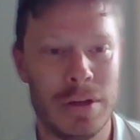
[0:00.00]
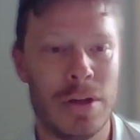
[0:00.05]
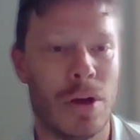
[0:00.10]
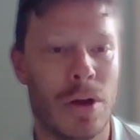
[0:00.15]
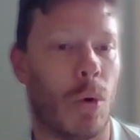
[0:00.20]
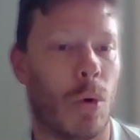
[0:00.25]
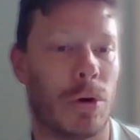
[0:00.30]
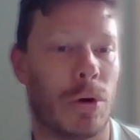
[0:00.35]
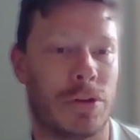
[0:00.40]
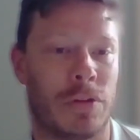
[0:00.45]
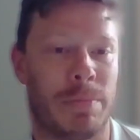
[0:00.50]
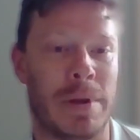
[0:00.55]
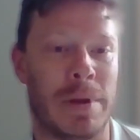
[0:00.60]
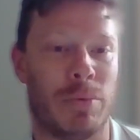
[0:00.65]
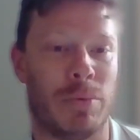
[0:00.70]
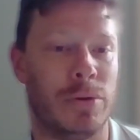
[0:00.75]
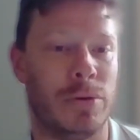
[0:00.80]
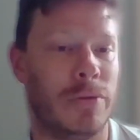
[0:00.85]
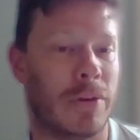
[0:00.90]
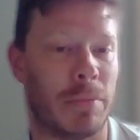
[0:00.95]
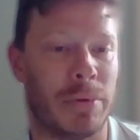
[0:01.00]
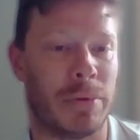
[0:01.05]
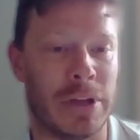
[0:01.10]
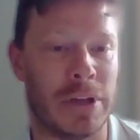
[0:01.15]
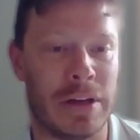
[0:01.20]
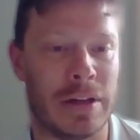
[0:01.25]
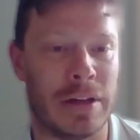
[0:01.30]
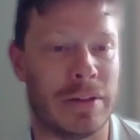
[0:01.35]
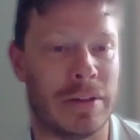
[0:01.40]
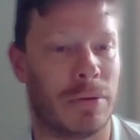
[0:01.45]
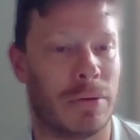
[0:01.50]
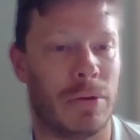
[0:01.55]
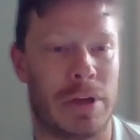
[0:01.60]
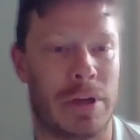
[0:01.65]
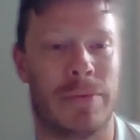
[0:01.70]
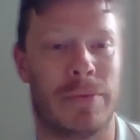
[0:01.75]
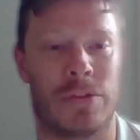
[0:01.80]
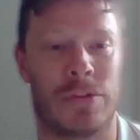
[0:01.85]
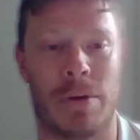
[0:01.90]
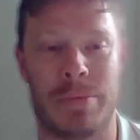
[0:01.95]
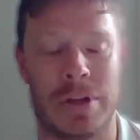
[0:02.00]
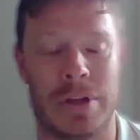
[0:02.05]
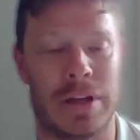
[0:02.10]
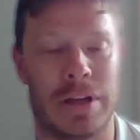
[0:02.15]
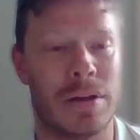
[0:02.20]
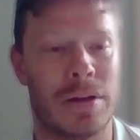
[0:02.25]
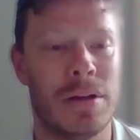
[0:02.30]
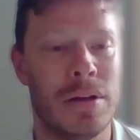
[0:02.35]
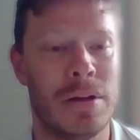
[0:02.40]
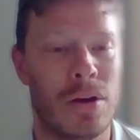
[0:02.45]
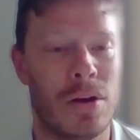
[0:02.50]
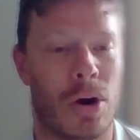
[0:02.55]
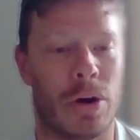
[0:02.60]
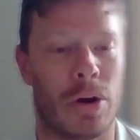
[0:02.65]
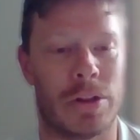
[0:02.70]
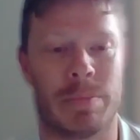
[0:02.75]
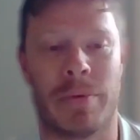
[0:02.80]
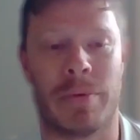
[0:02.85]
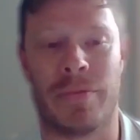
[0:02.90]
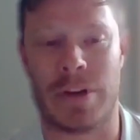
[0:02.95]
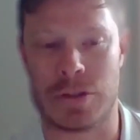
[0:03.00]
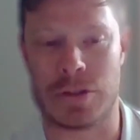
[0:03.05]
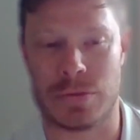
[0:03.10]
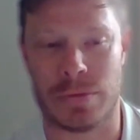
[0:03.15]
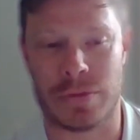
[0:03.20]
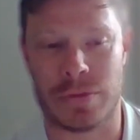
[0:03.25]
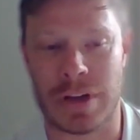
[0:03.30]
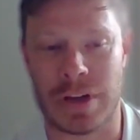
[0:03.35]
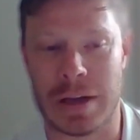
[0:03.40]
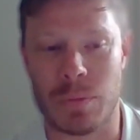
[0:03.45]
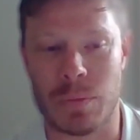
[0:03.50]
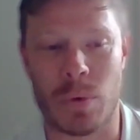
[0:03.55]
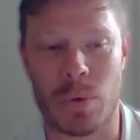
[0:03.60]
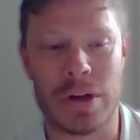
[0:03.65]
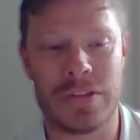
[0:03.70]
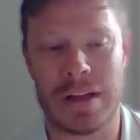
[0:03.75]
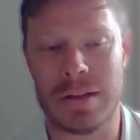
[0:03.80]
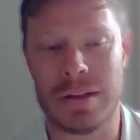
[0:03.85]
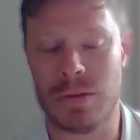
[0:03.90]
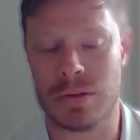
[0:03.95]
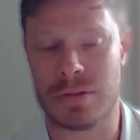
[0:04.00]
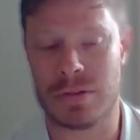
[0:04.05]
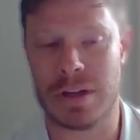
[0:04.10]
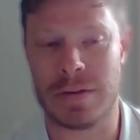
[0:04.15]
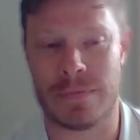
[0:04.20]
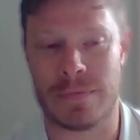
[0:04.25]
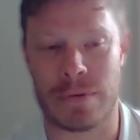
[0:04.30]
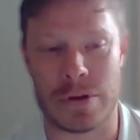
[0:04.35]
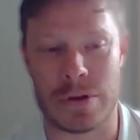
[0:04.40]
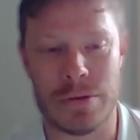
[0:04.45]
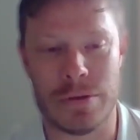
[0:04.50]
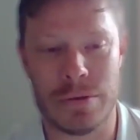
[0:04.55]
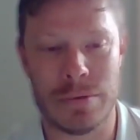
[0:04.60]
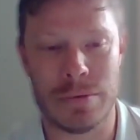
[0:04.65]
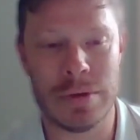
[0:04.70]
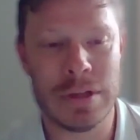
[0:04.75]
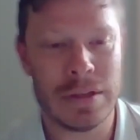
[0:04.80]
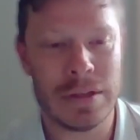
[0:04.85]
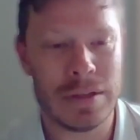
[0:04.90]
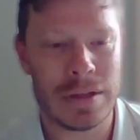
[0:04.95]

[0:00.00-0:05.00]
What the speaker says: or just people who've completed it and they're looking for something on the professional side? What does that look like for you?